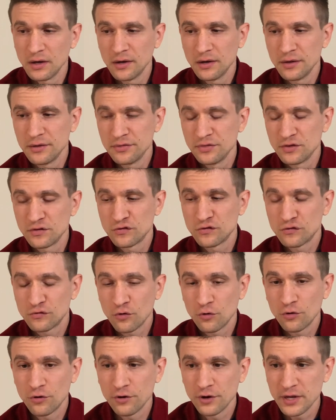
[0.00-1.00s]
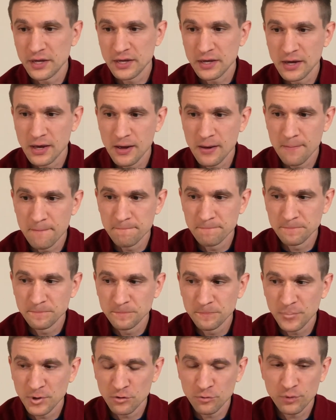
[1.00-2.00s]
in the story
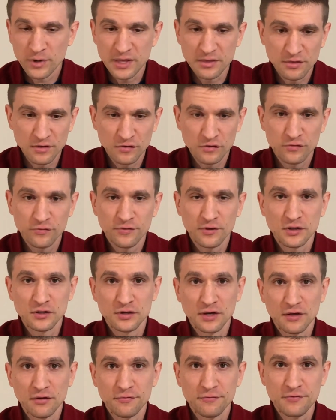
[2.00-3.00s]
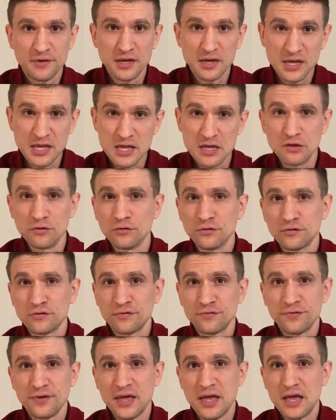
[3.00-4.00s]
between this Philadelphia Eagles
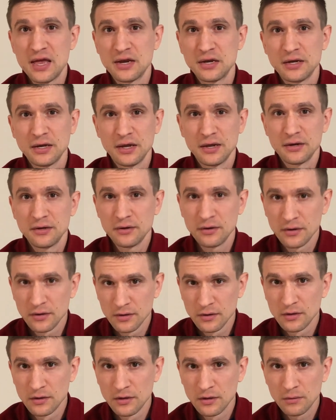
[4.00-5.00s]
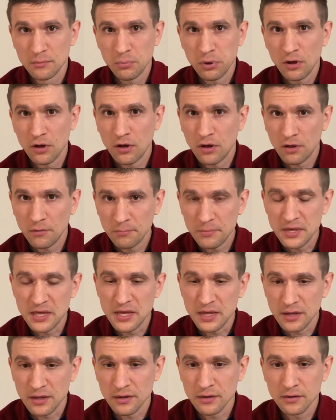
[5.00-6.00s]
fan and Paul
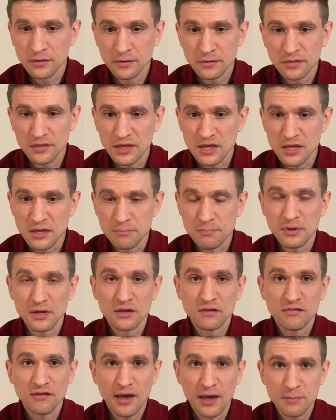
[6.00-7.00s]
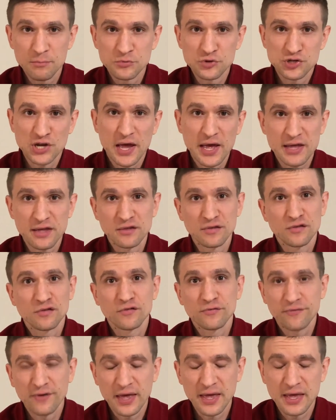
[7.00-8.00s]
being the big-time Giants
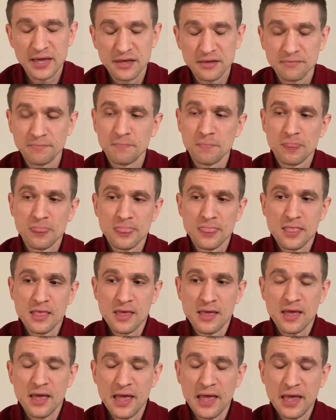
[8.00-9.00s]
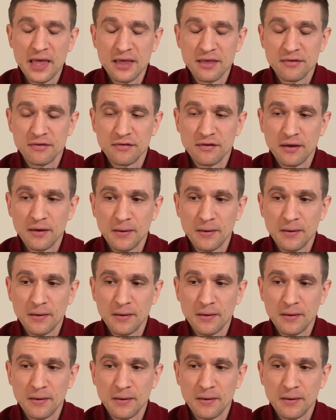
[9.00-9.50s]
fan, and